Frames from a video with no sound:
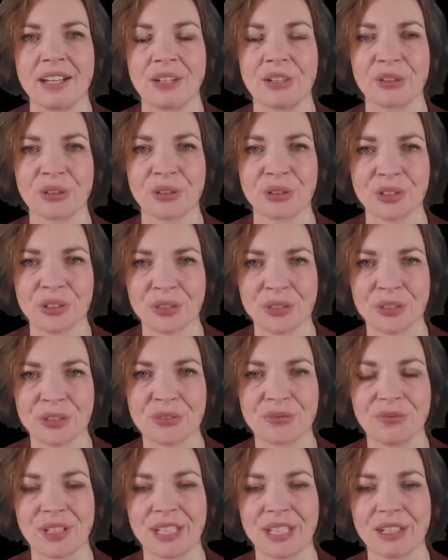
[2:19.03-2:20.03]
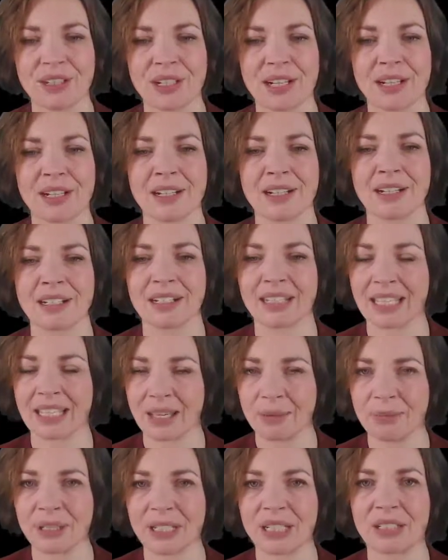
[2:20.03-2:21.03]
occurs via
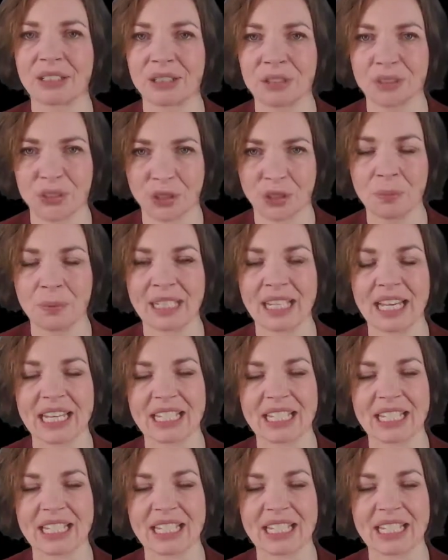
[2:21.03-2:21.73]
chemical doping